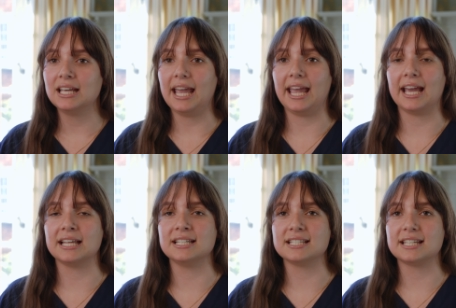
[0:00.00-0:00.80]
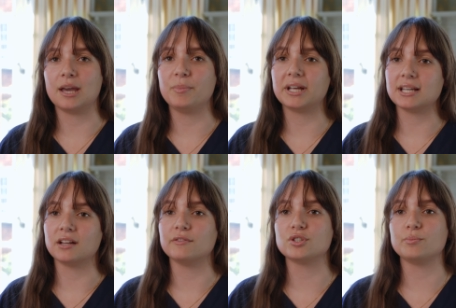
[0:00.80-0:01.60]
and get picked out
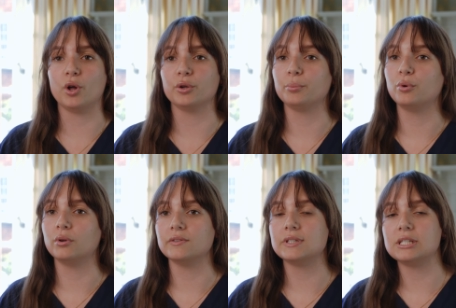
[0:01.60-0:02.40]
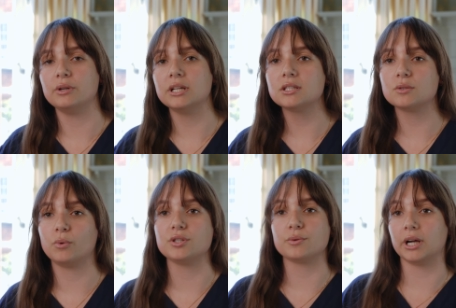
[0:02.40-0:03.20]
of a smaller pool of students.
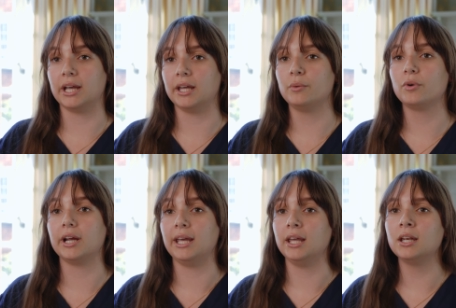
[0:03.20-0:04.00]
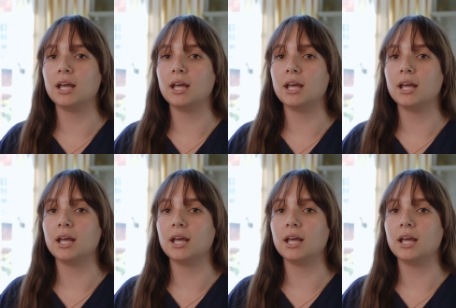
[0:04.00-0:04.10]
Once we're in, we're in,